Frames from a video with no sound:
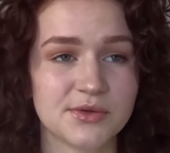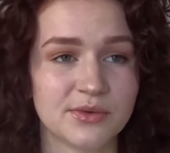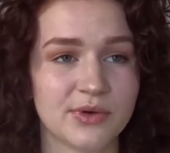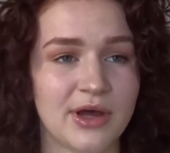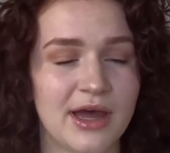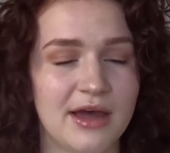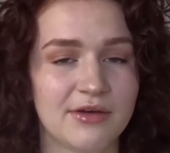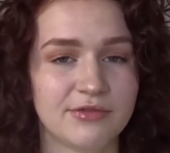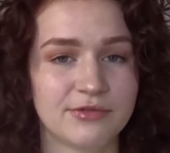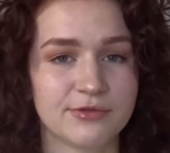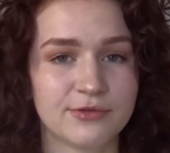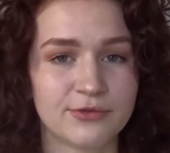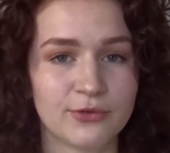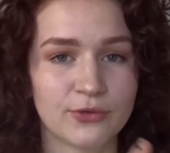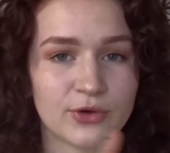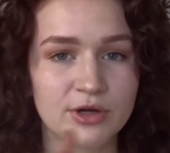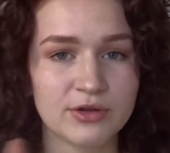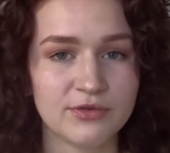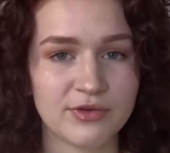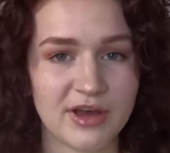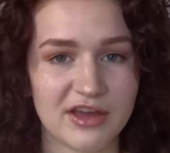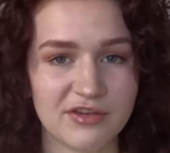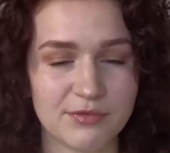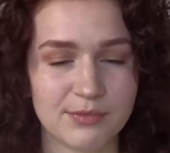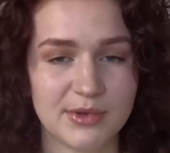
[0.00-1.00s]
You will have
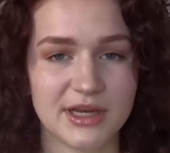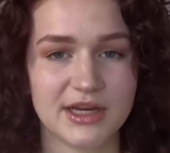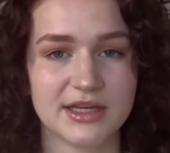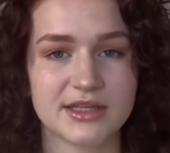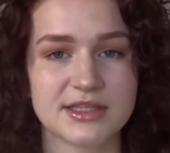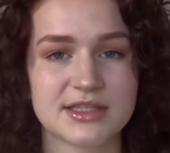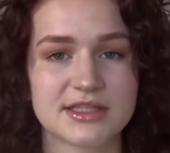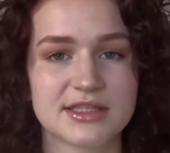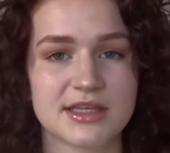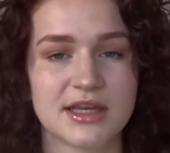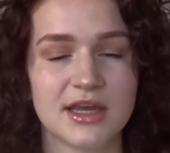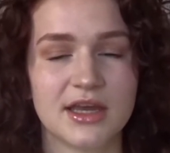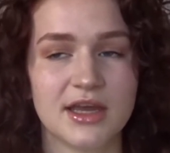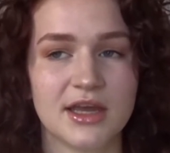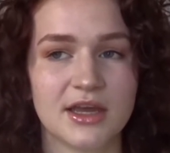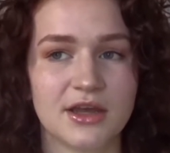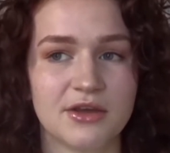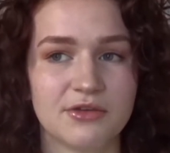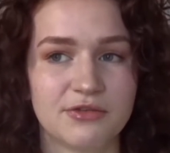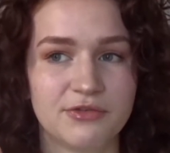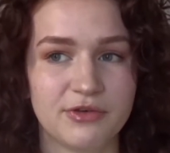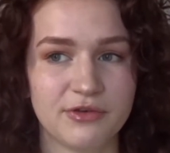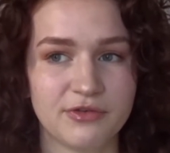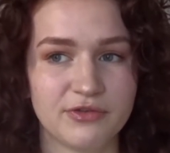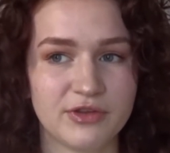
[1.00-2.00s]
45 minutes,
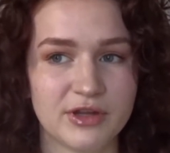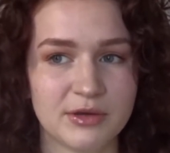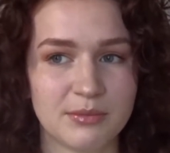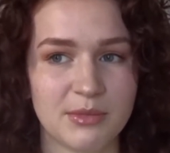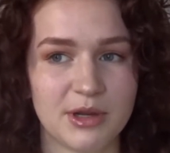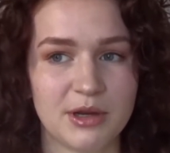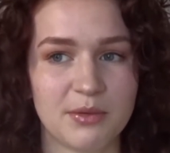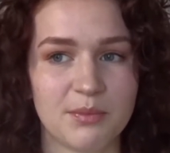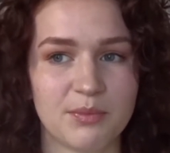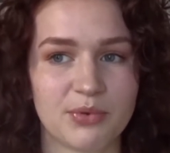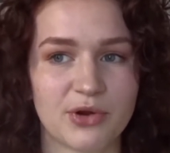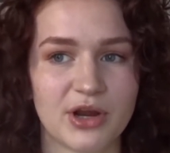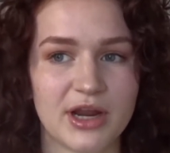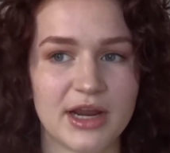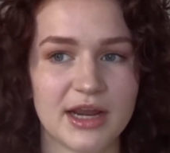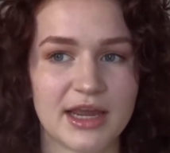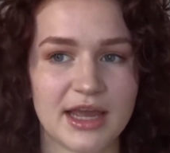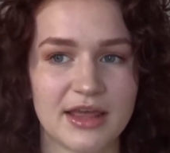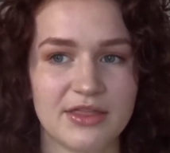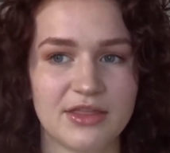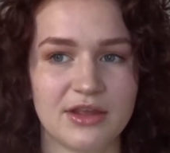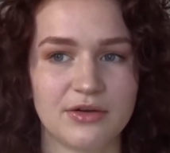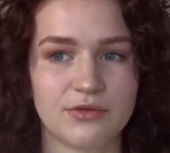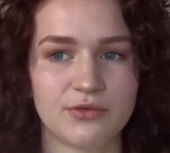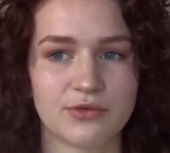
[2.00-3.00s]
15 minute break,
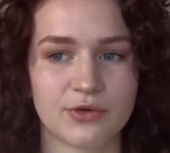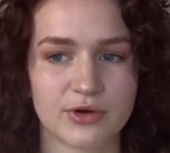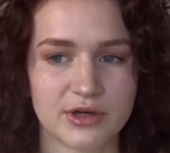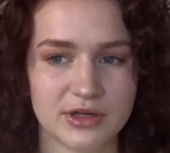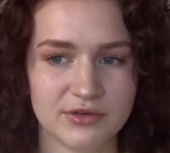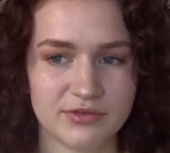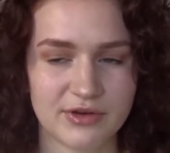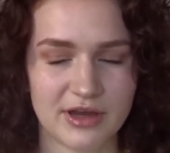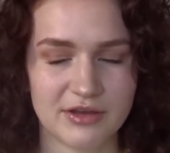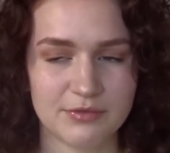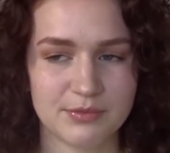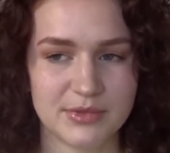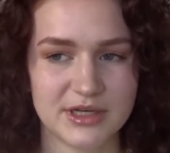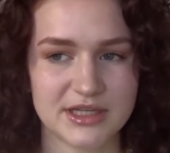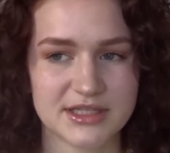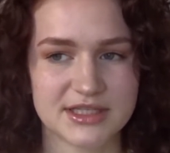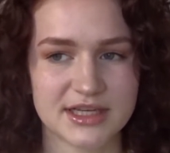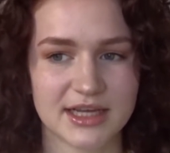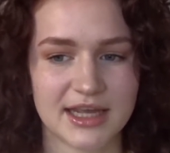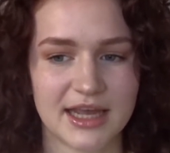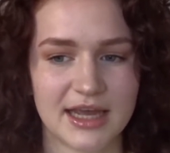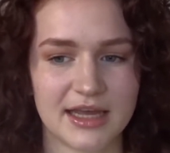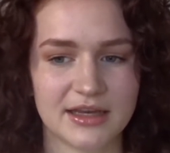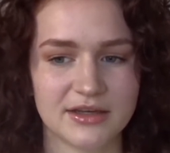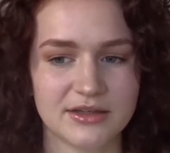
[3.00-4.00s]
and then 45 minutes
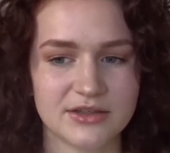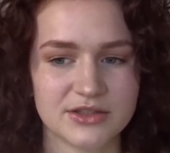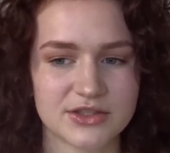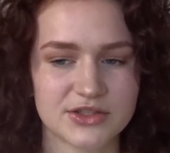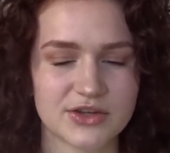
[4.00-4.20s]
again.